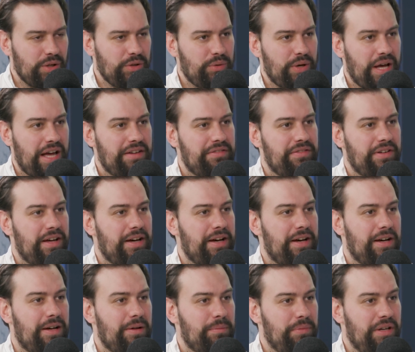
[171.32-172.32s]
you have
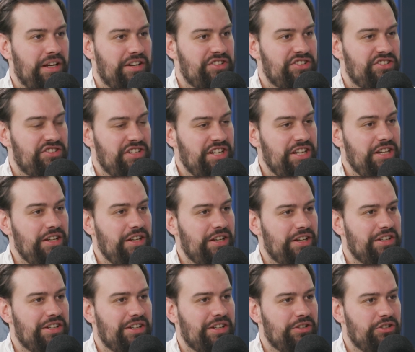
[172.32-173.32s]
a PhD
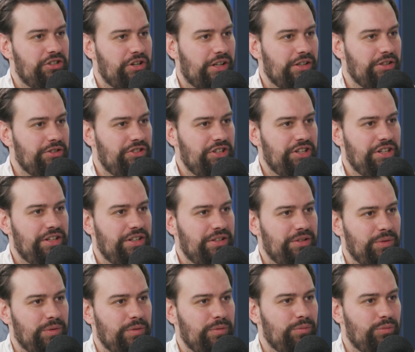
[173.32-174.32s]
in geology, and
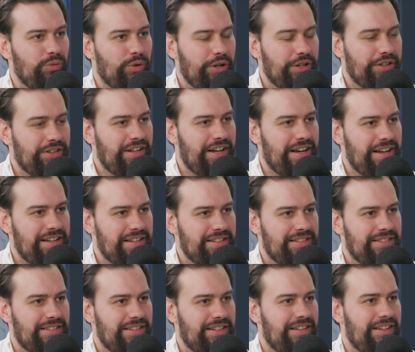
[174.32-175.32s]
you worked
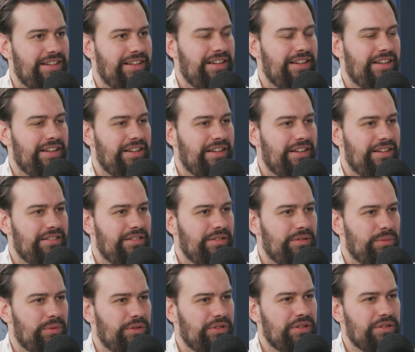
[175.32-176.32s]
as
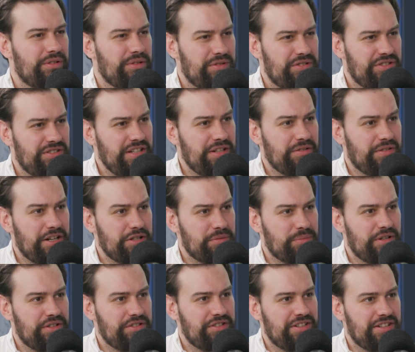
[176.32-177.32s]
was a senior vice
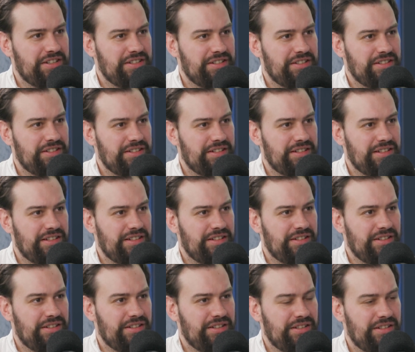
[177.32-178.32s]
president,
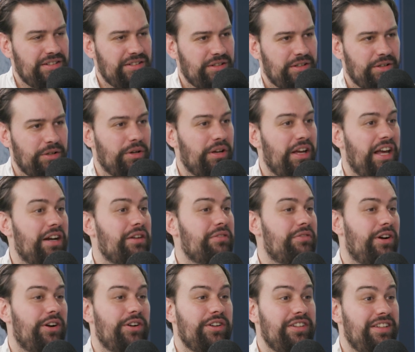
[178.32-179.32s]
you're head of
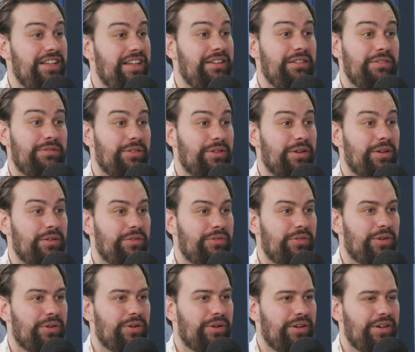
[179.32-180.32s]
R&D
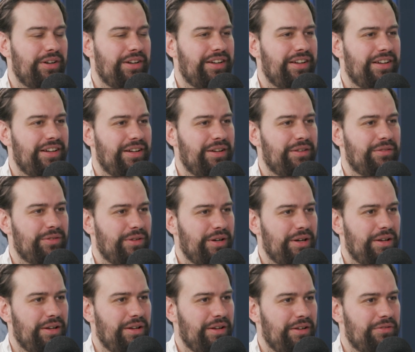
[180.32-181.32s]
for
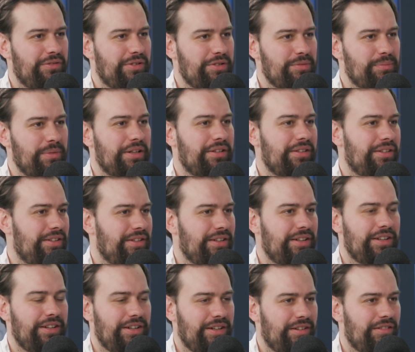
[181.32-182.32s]
FLSmidth,
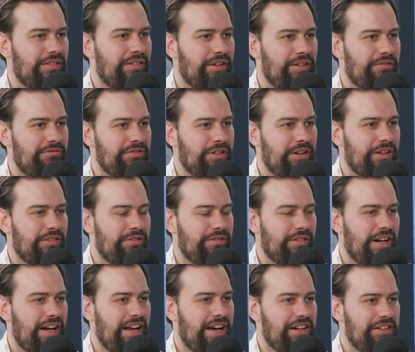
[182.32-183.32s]

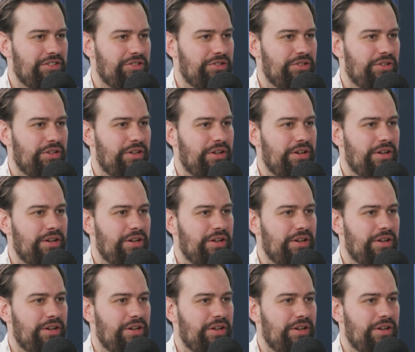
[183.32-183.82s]
a large